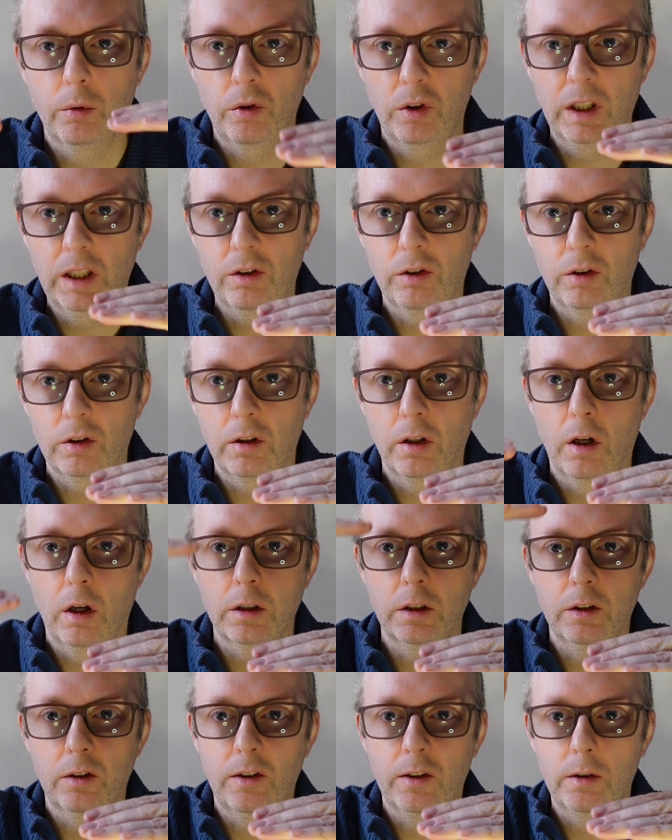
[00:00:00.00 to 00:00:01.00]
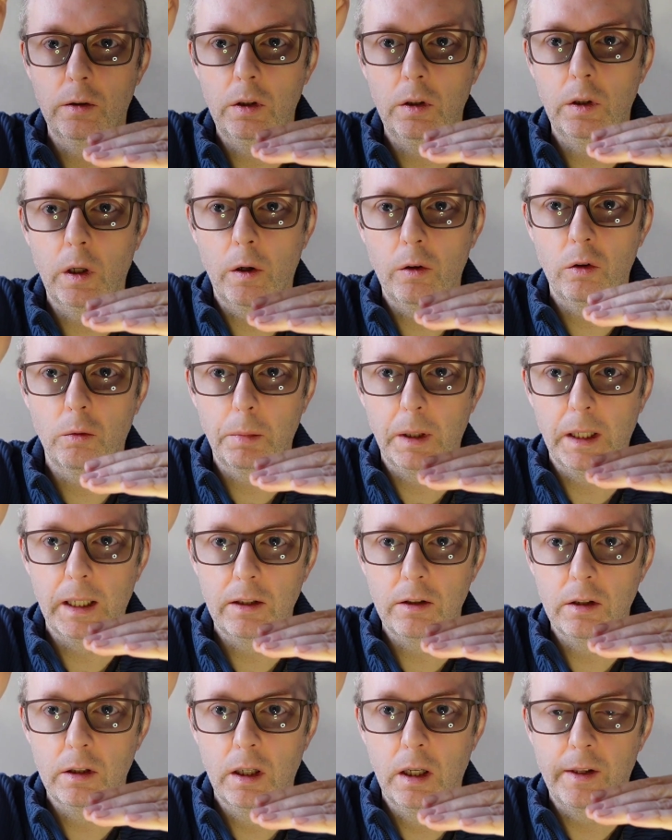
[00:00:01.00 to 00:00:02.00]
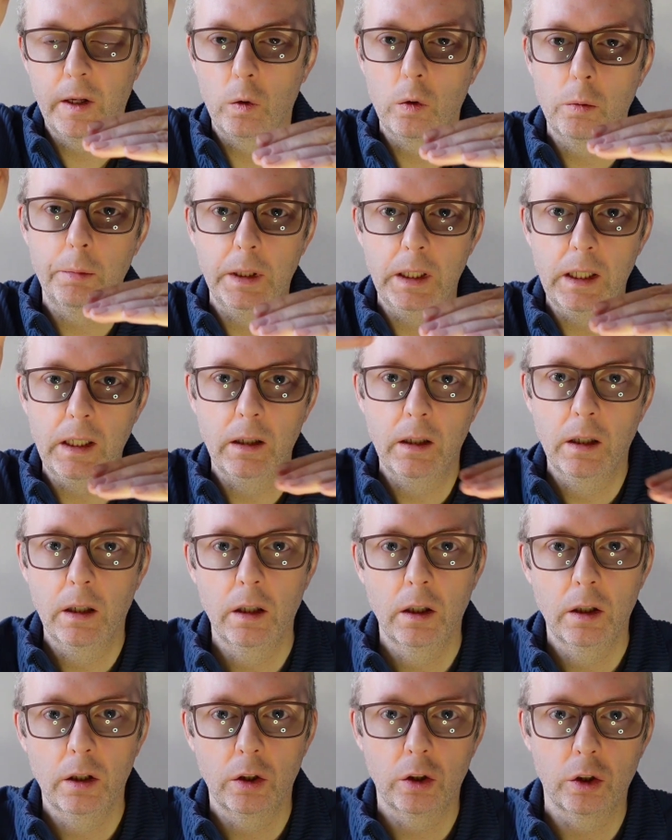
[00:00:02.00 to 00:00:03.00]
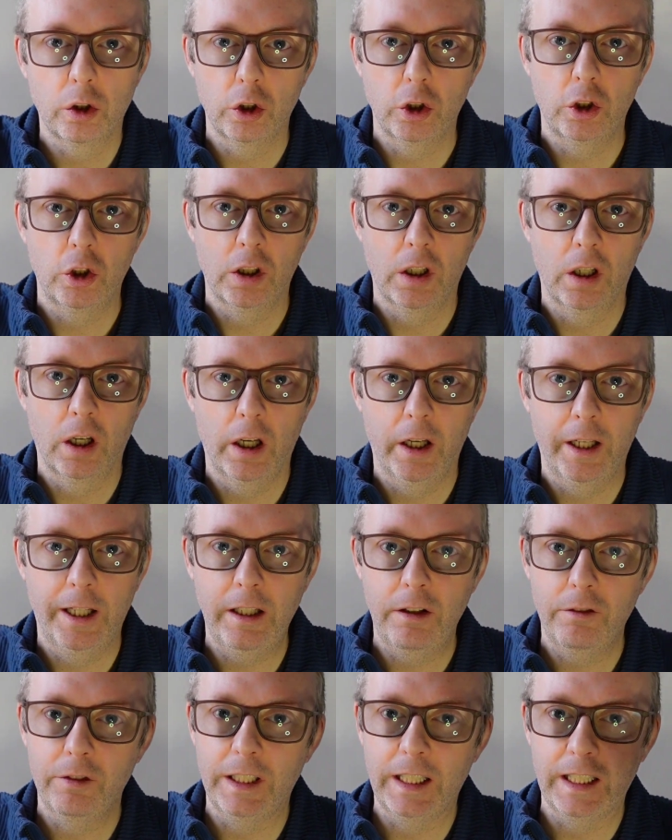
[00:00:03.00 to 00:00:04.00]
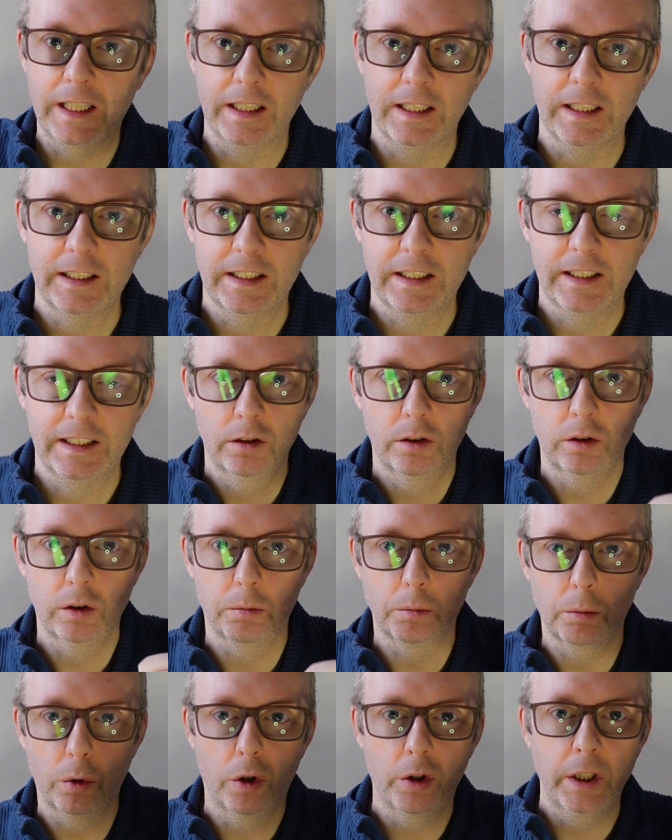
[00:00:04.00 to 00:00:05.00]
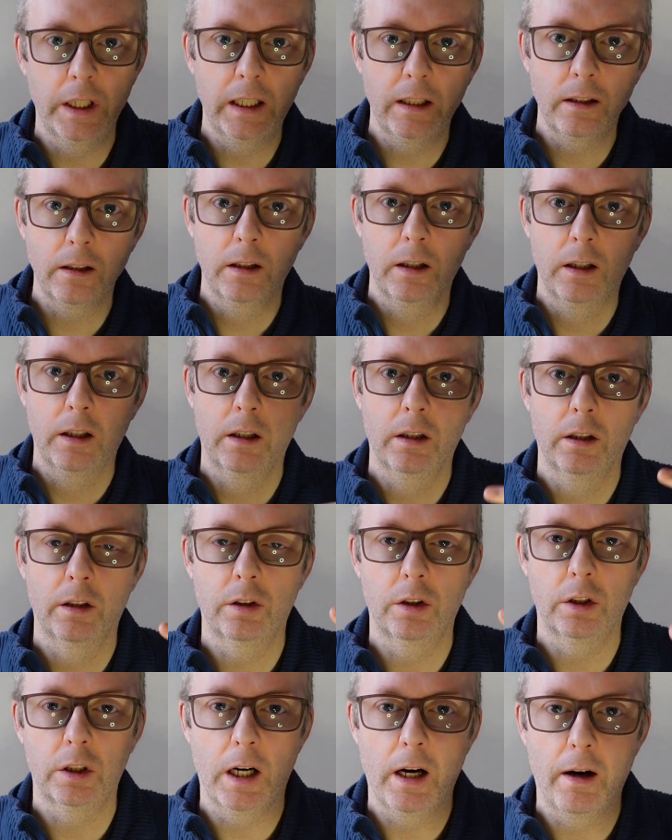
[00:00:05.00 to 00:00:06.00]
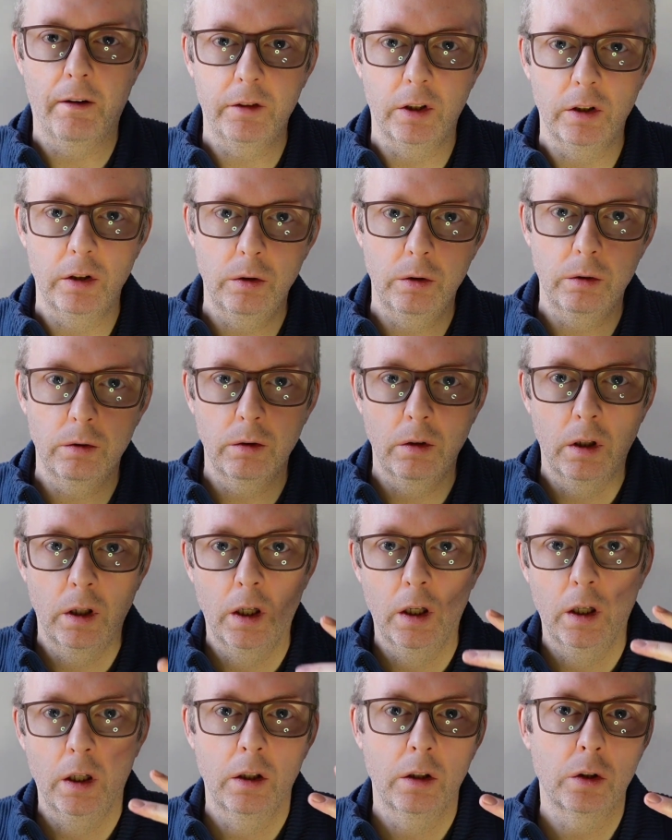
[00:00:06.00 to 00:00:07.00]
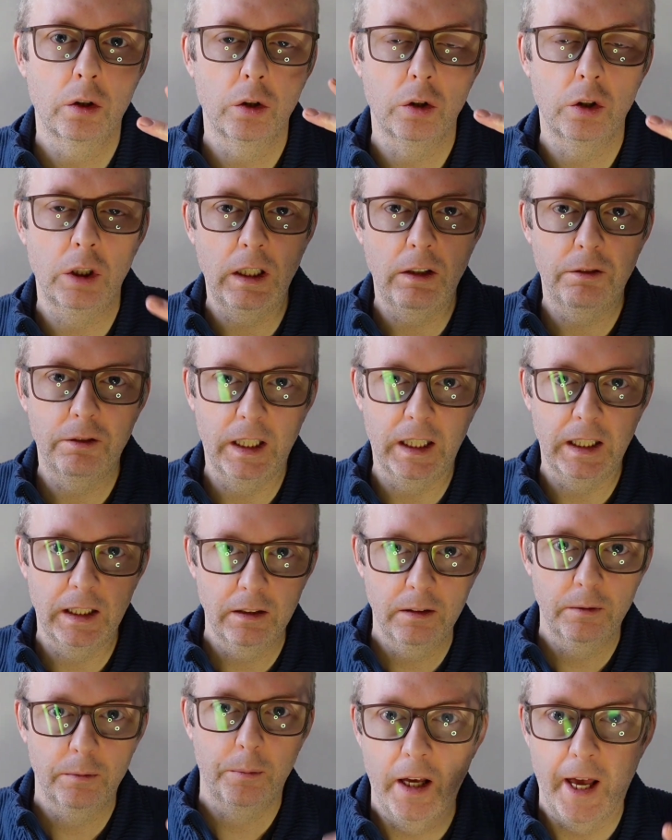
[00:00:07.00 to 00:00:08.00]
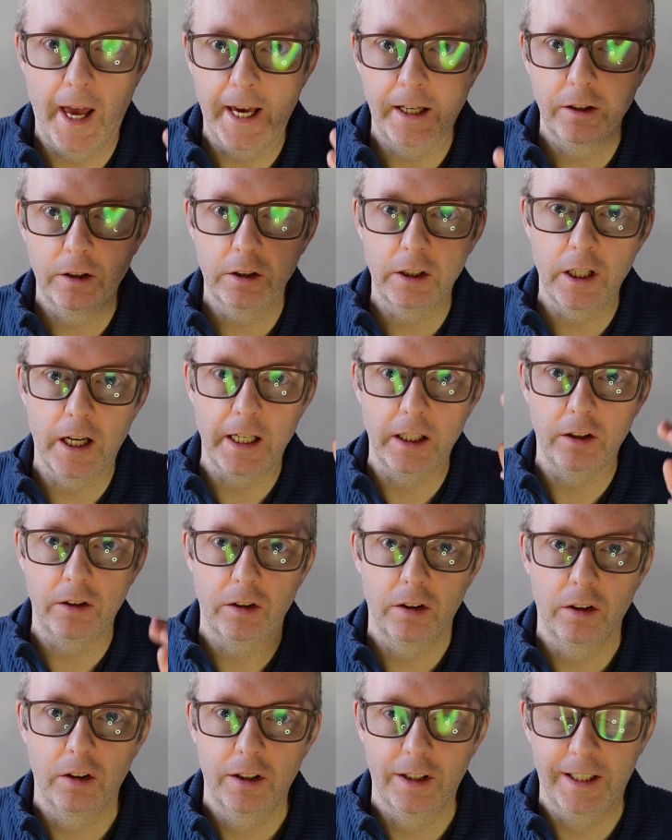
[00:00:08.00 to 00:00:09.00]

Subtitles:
6 o'clock until you go to bed, that will be good evening, good morning, good afternoon, good evening, and good night.